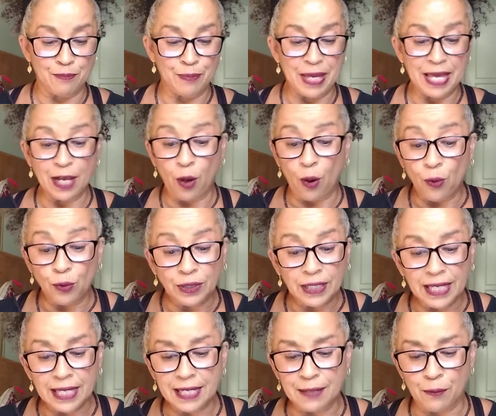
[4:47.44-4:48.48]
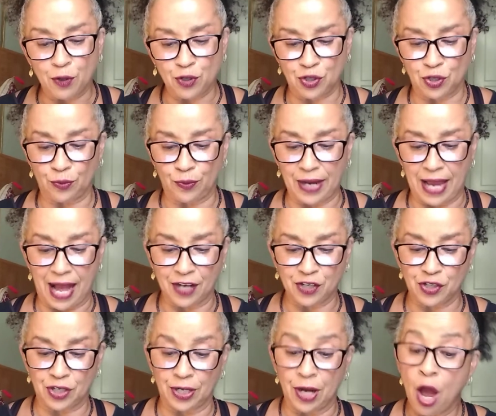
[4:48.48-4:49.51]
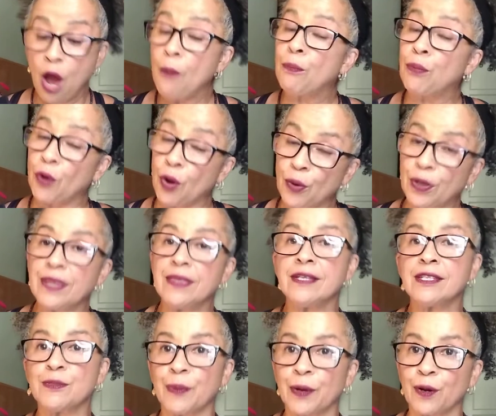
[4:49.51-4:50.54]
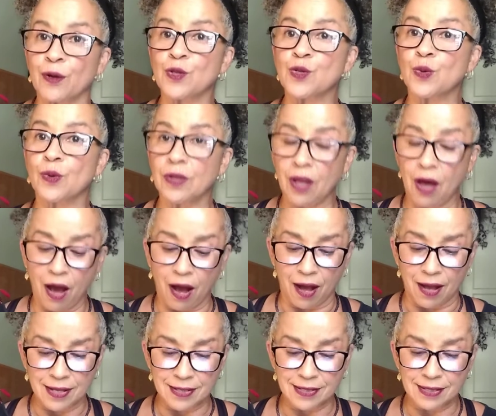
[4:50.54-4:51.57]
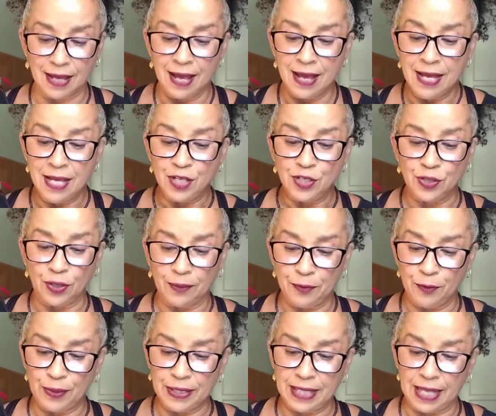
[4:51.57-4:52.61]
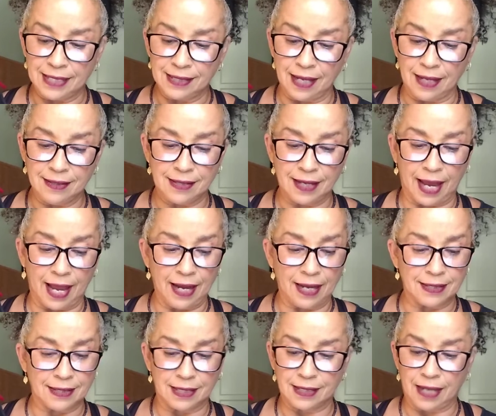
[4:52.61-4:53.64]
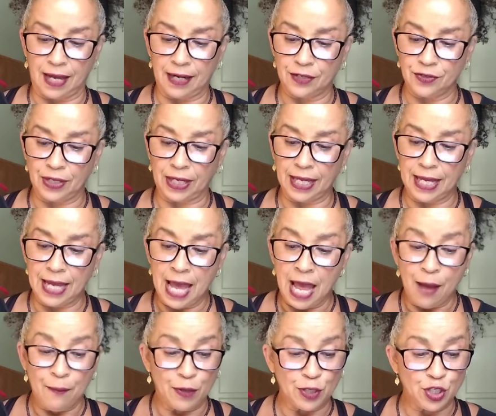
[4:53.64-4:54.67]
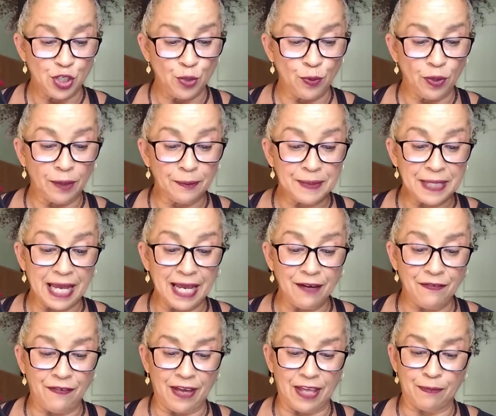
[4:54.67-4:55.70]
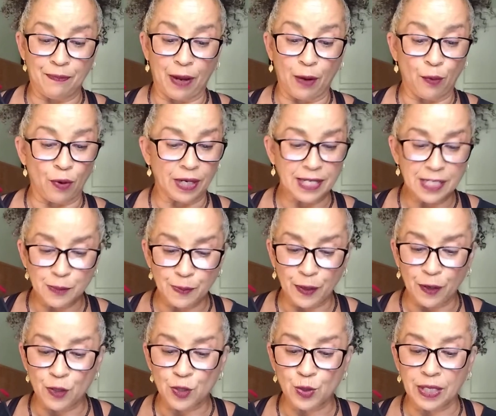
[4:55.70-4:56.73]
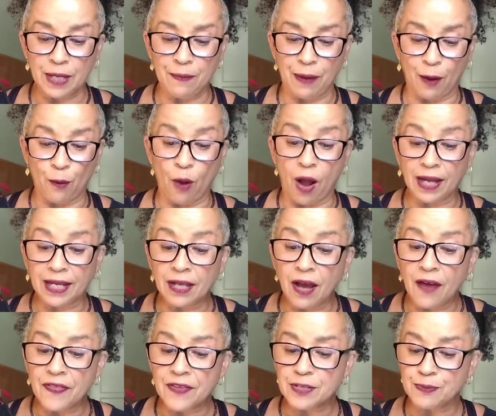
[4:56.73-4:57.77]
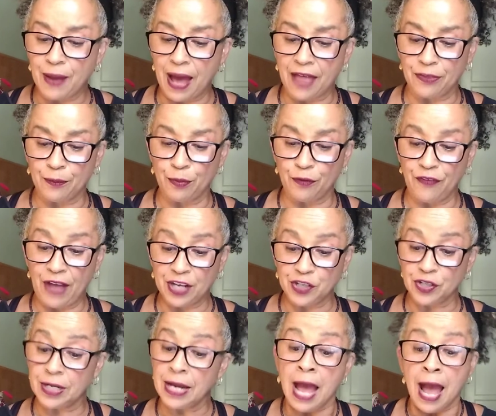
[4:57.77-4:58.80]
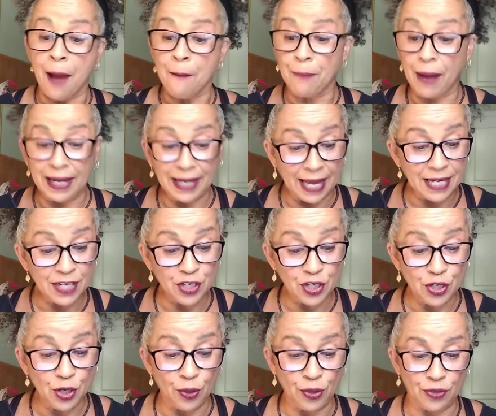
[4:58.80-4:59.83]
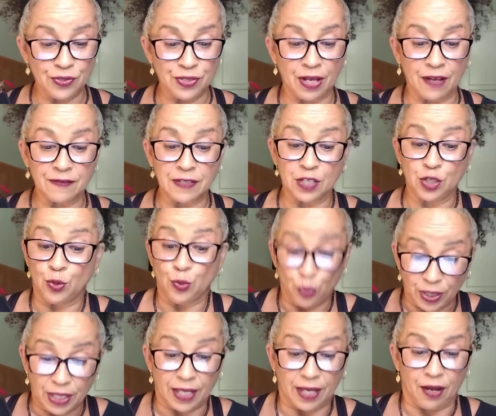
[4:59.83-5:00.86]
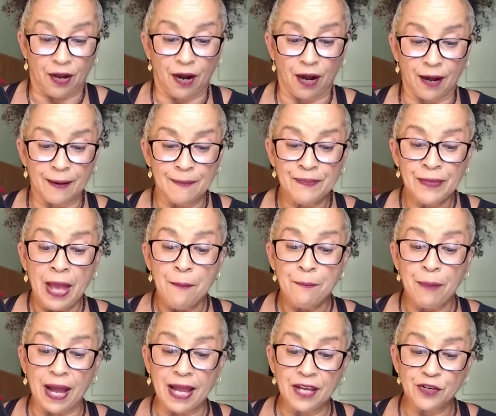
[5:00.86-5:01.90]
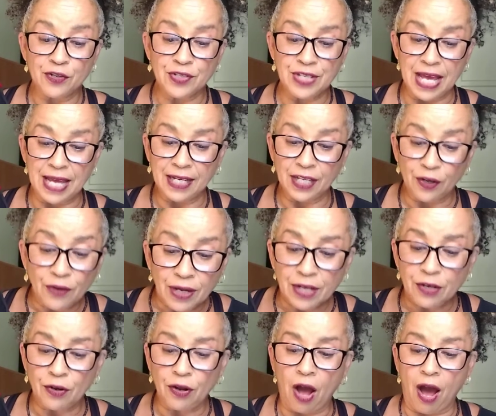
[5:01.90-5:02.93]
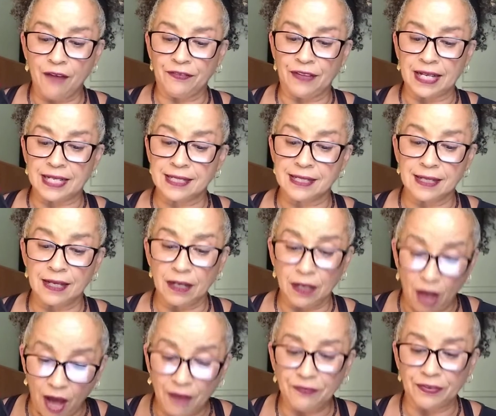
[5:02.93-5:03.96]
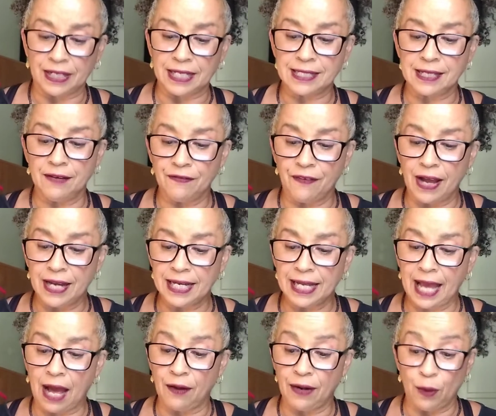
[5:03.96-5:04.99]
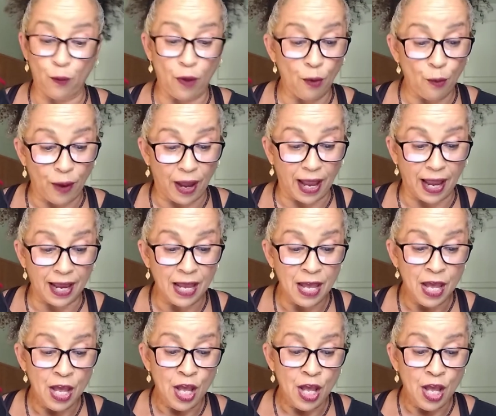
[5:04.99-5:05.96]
being only an emotional reaction, broken the spiritual laws. So let me read that sentence again because it's kind of tricky. But you will obtain faith by working spiritually, by walking on this path of perfection, by getting to know yourselves as you really are. by understanding your inner conflicts and finding out in what way